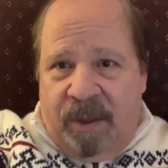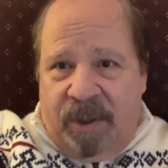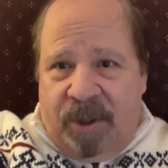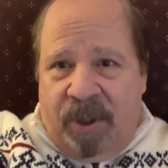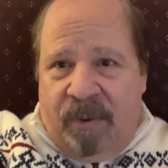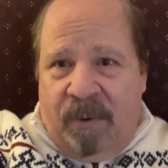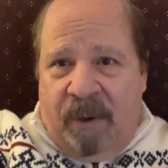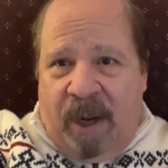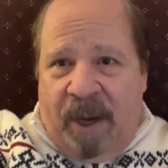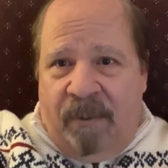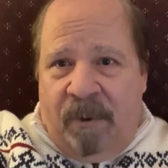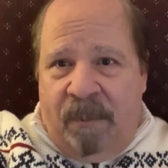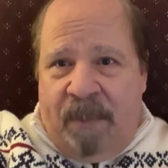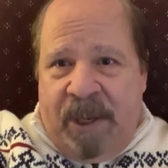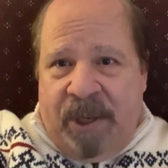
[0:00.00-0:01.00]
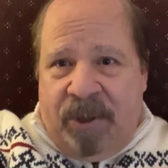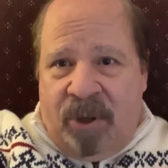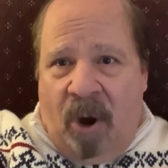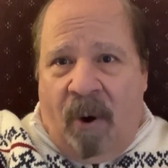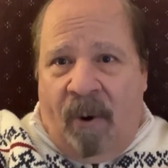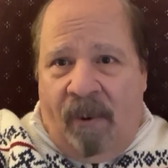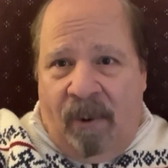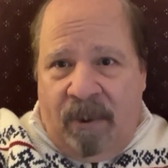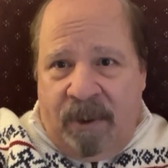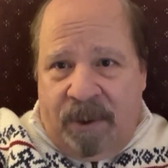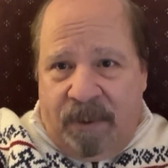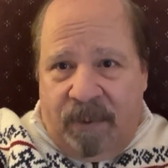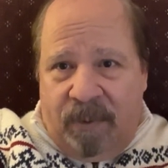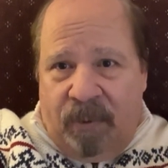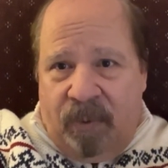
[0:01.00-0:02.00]
So I will be told
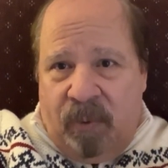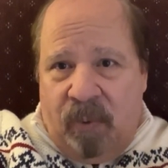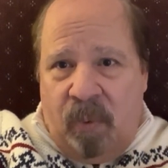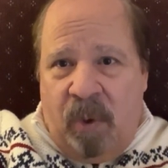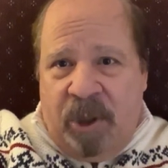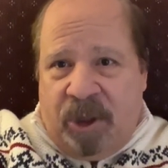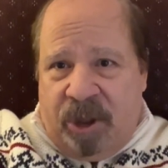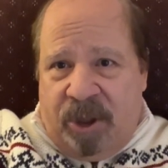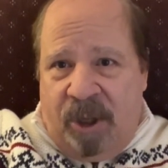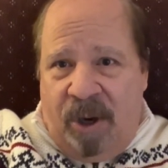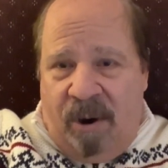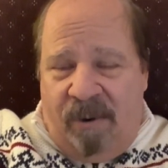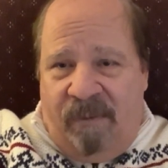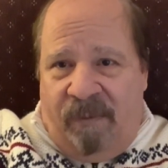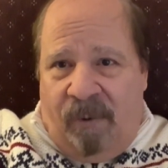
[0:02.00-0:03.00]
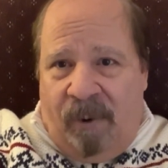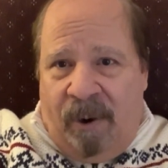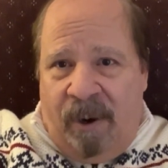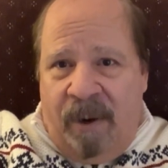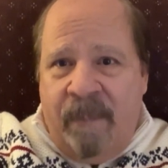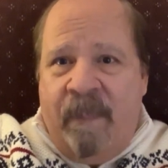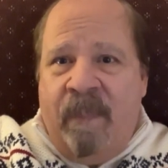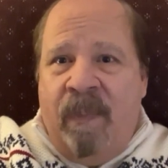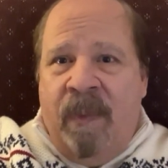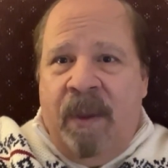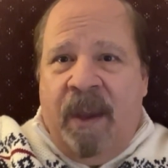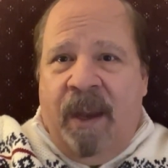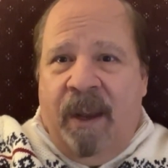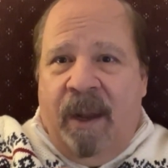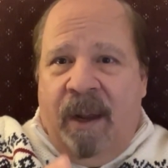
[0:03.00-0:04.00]
which to go for.
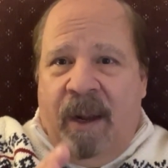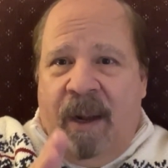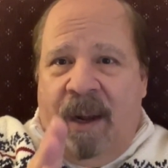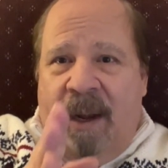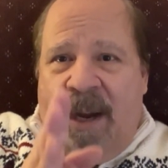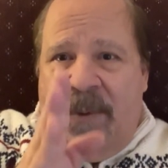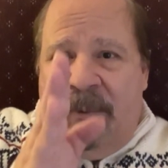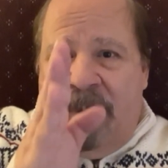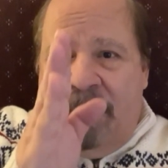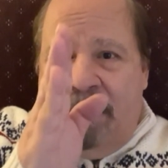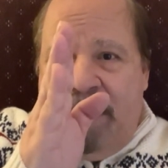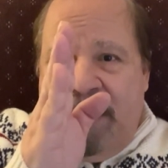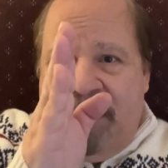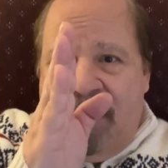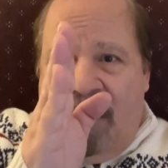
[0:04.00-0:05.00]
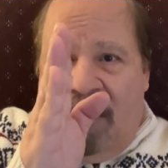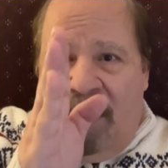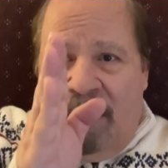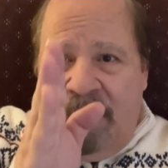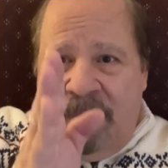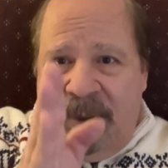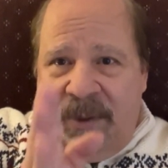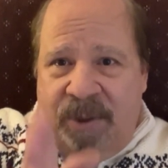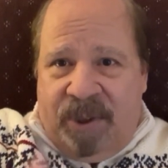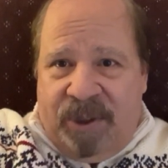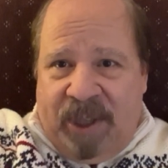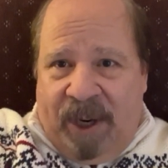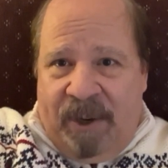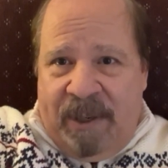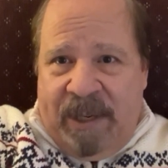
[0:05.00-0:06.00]
I will be told
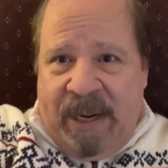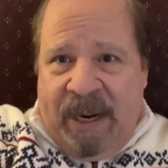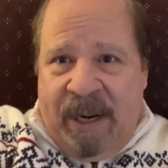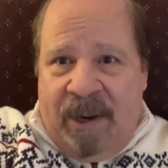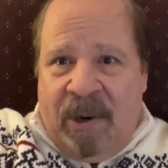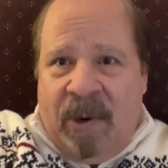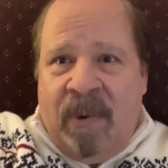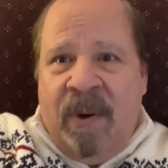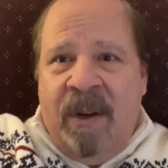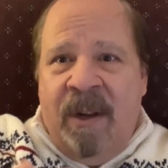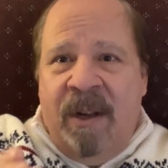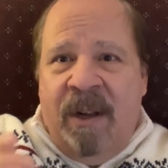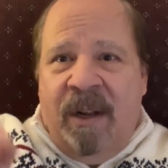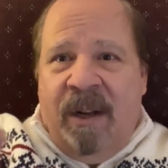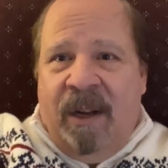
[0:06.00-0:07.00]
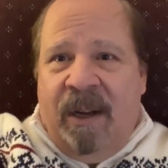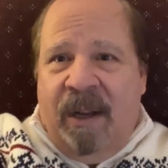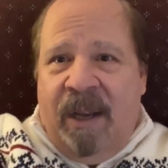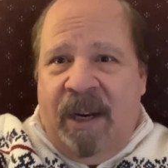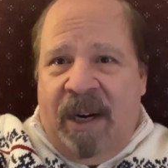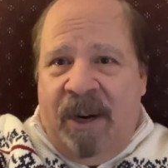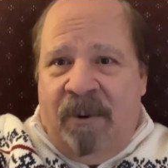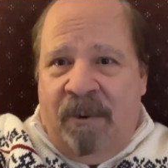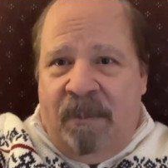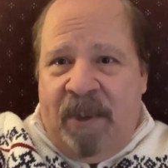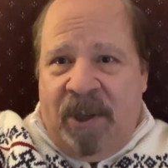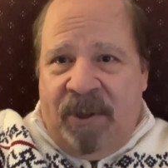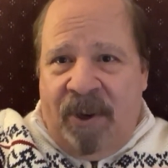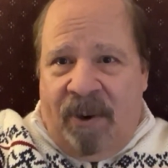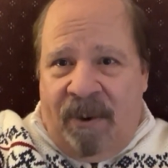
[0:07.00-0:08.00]
start now, and I will
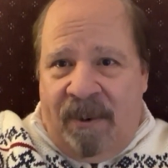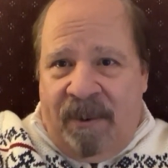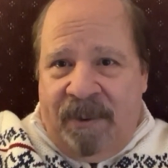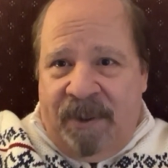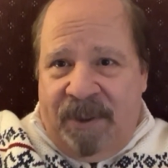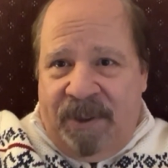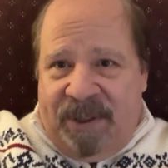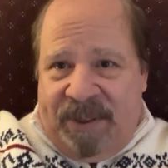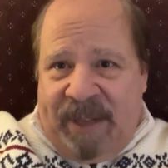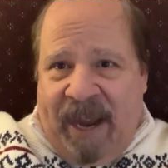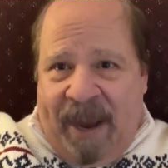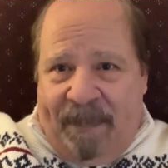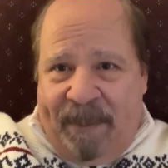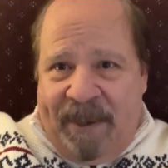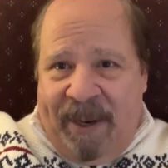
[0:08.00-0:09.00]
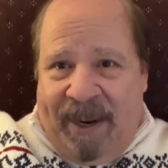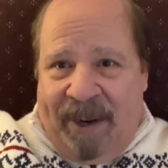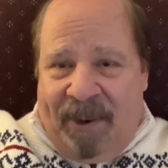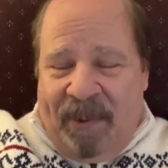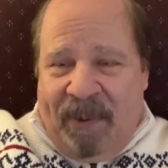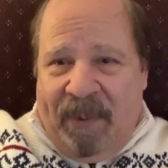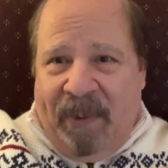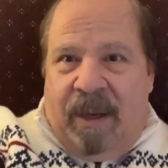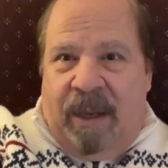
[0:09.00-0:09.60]
be told stop now.